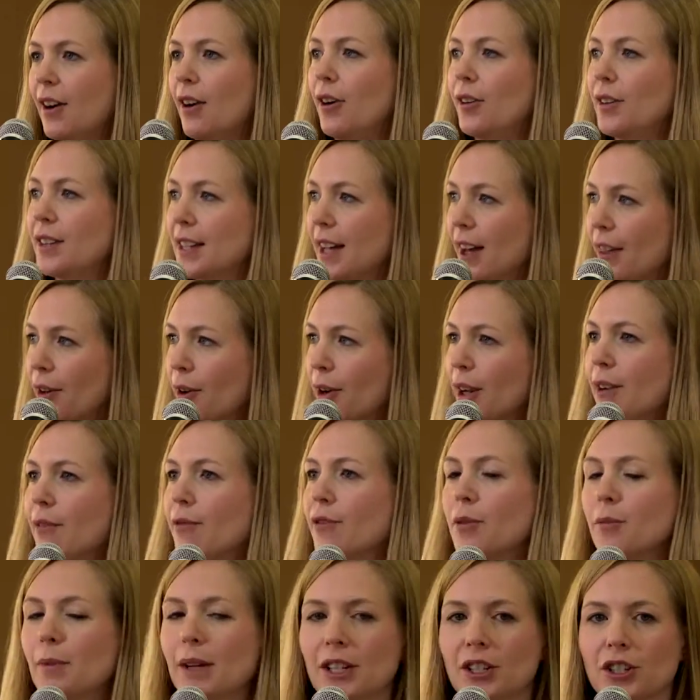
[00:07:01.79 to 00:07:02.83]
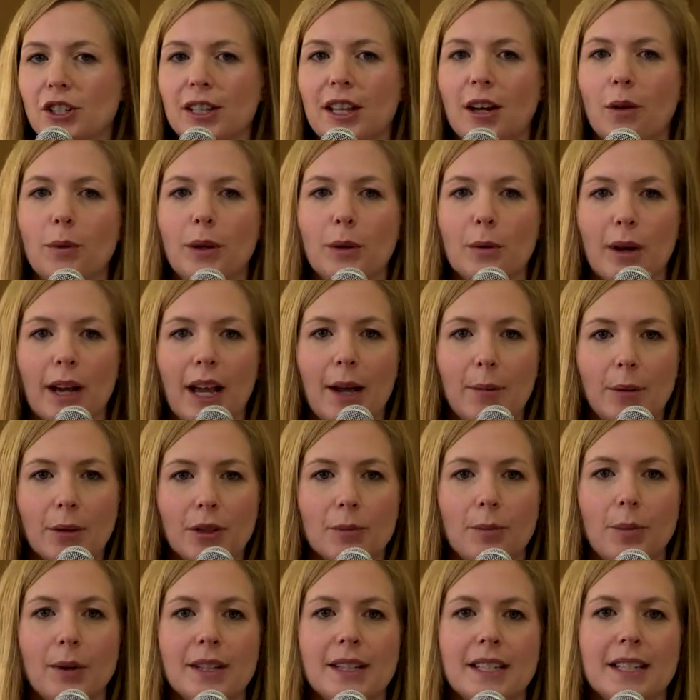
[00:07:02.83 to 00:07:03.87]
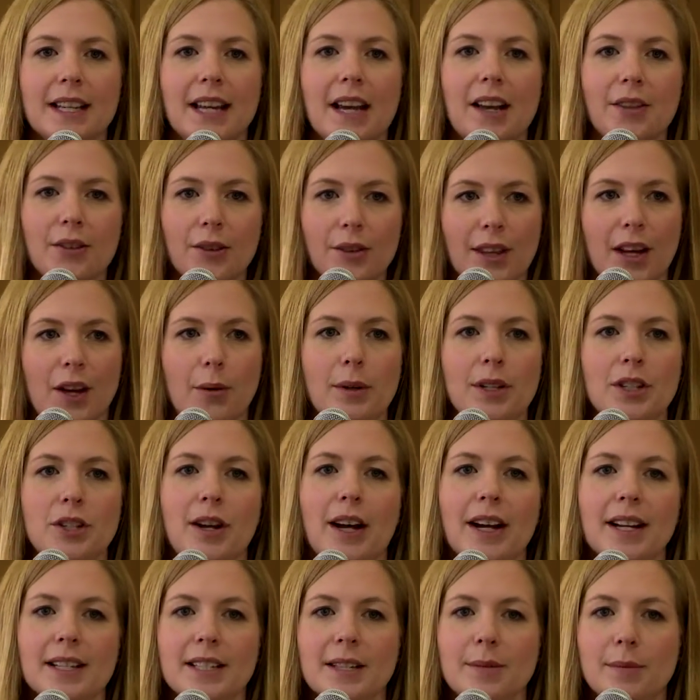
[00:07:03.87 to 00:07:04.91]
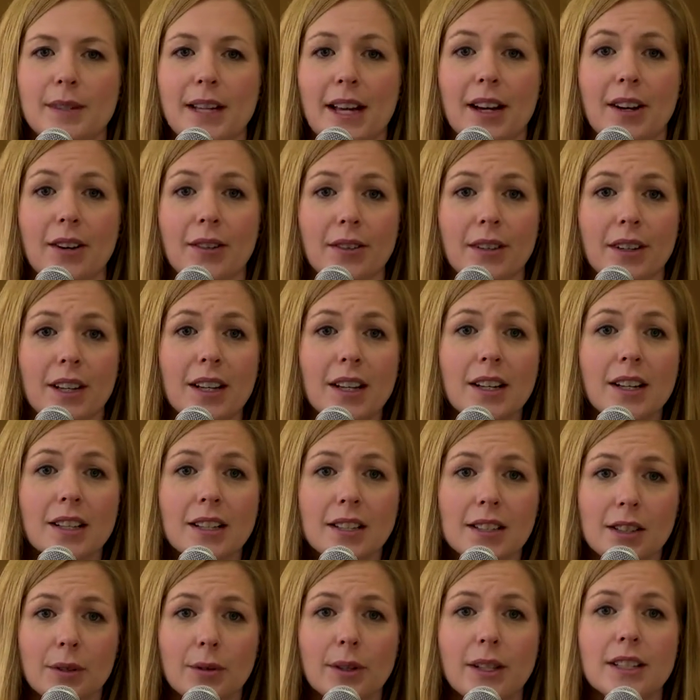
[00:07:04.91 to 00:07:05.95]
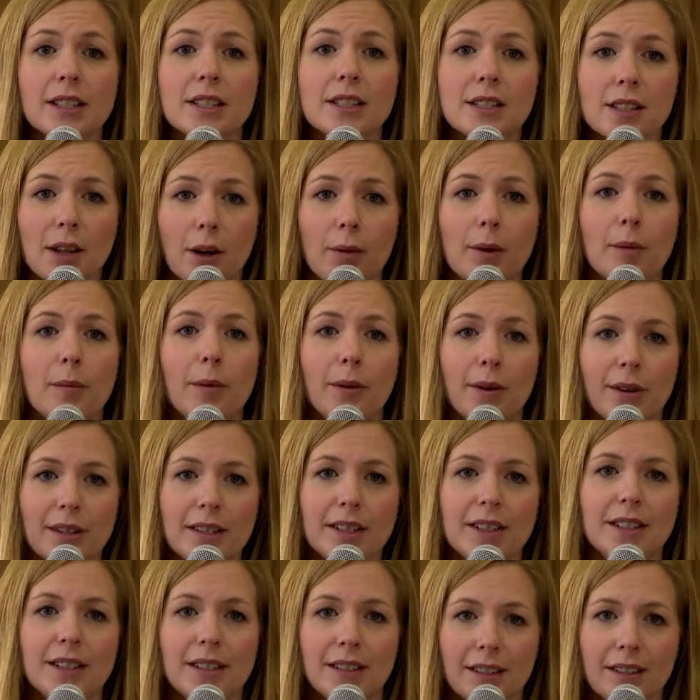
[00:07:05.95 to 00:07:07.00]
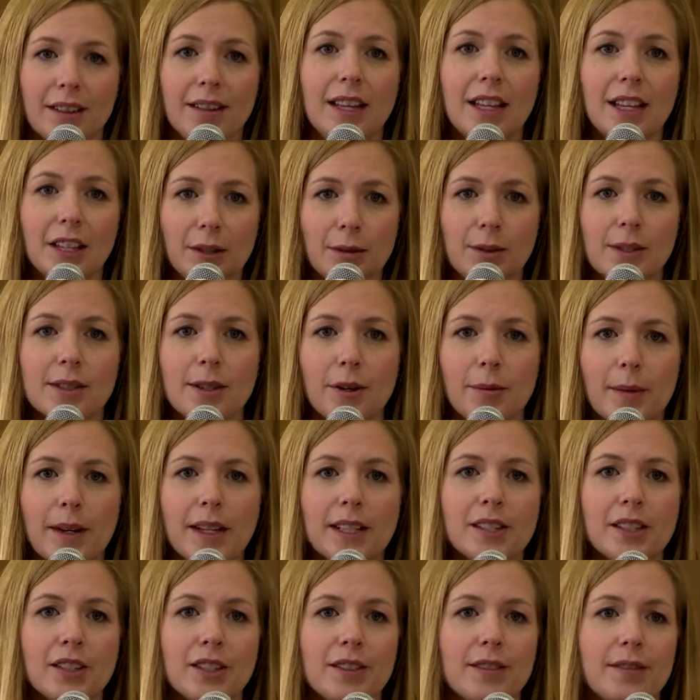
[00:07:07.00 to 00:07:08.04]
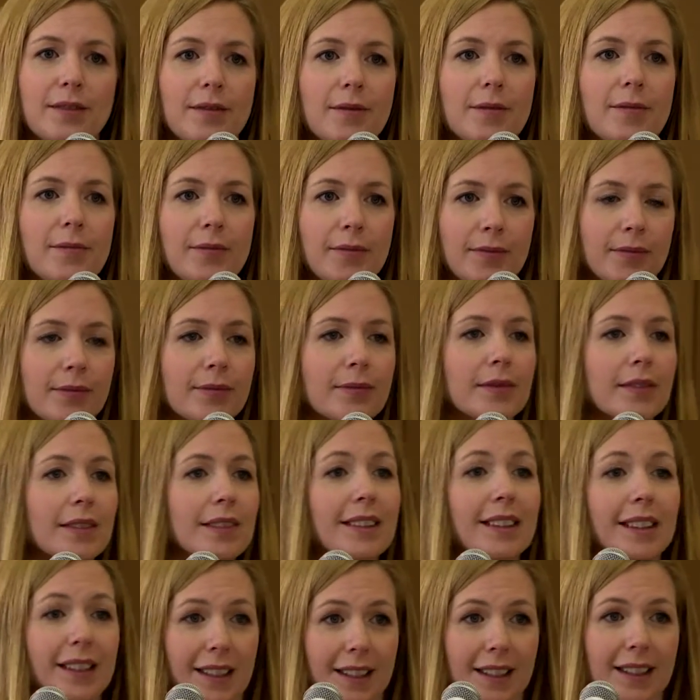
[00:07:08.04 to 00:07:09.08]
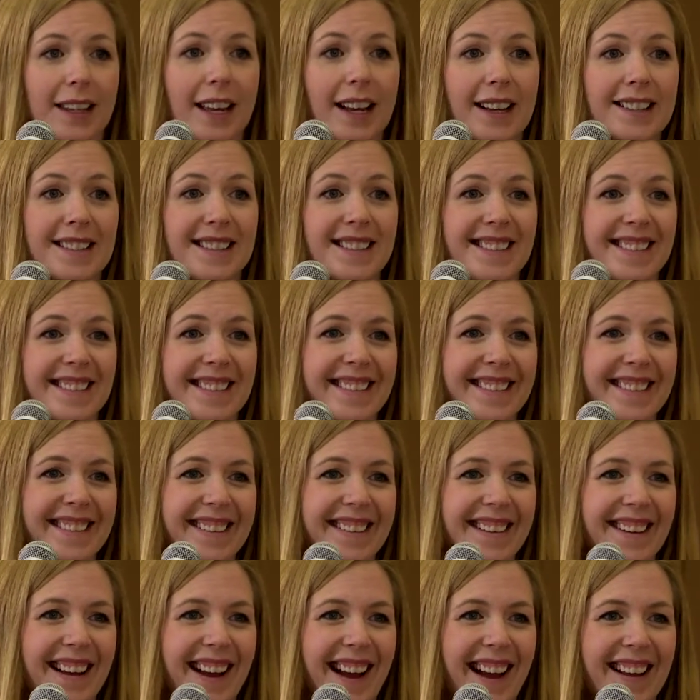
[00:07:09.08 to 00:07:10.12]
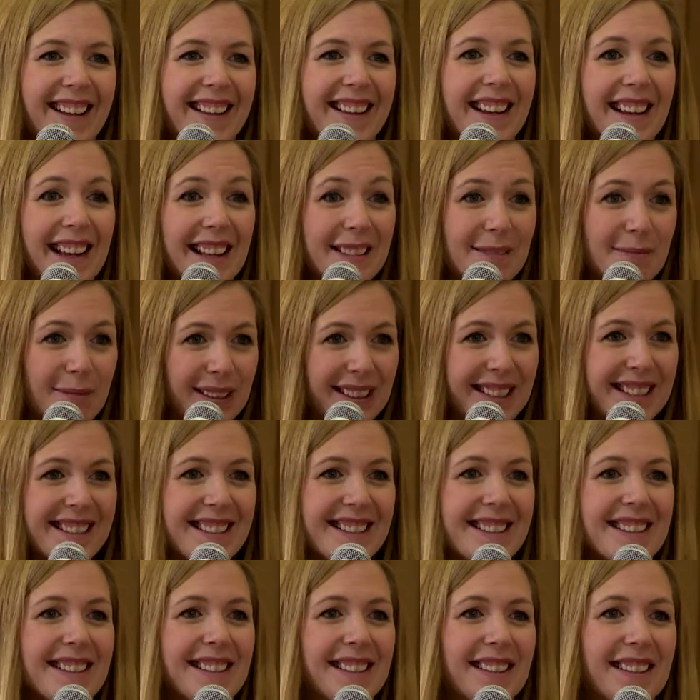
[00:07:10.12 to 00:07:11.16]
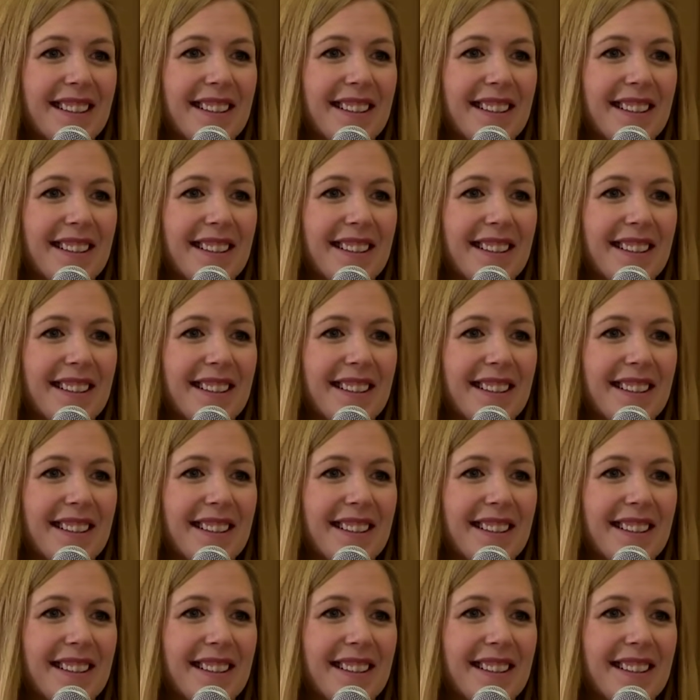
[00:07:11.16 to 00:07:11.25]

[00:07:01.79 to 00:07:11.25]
all the other information that we were able to put together that we tracked him down. So it is so important. Thank you so much. Yes. Yes, please.